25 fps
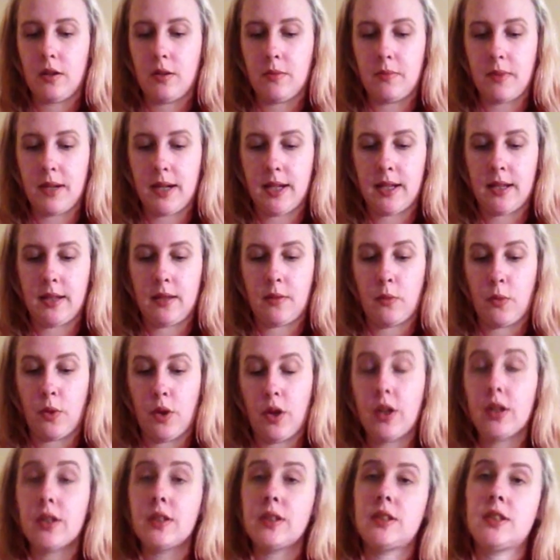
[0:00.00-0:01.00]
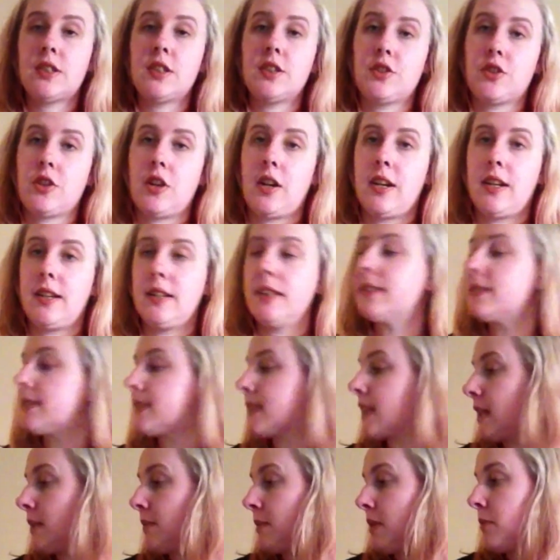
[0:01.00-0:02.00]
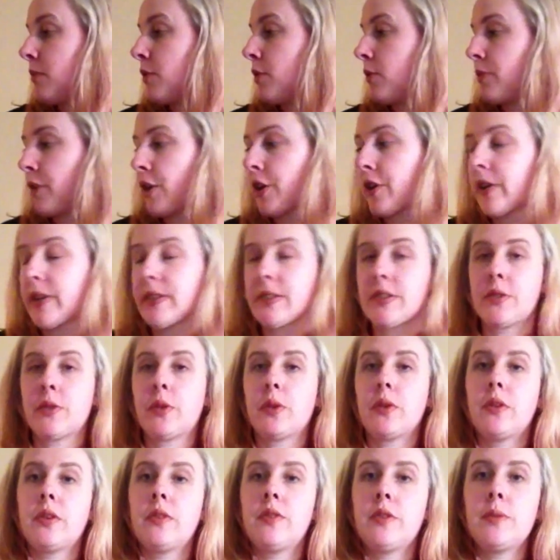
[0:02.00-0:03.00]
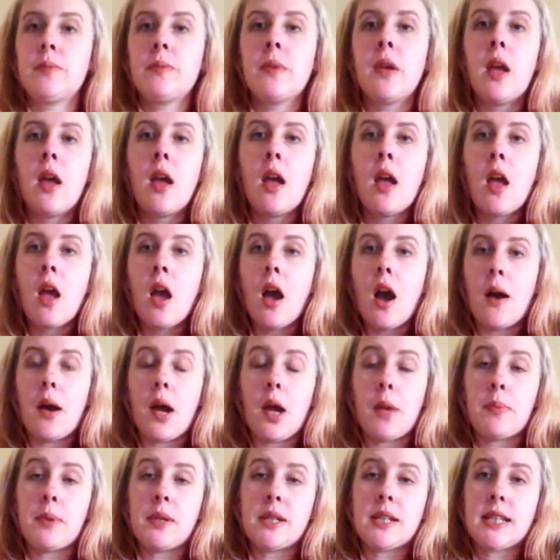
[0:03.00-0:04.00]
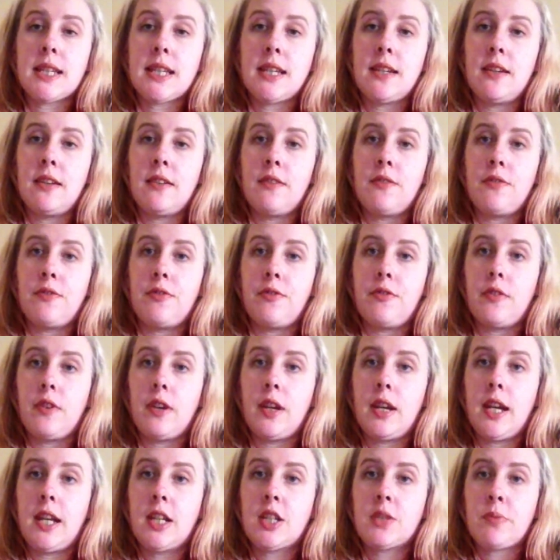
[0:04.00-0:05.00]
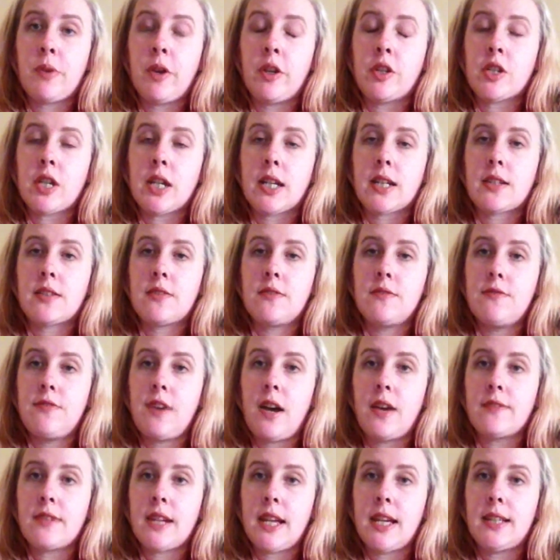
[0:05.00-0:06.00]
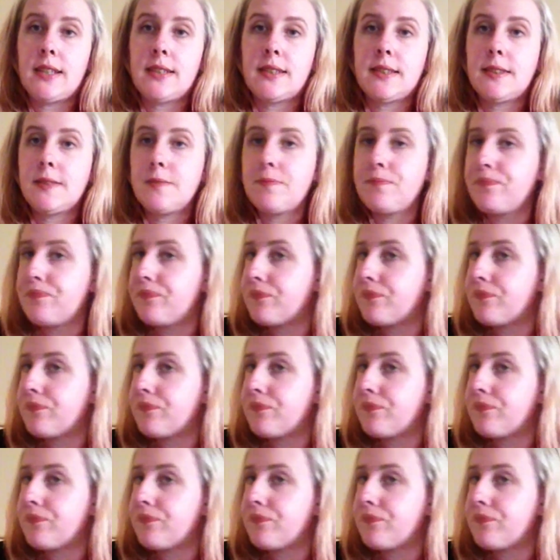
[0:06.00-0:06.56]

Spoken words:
my work to try and see a bit more progress on all of them. Hoping to give each project 5 days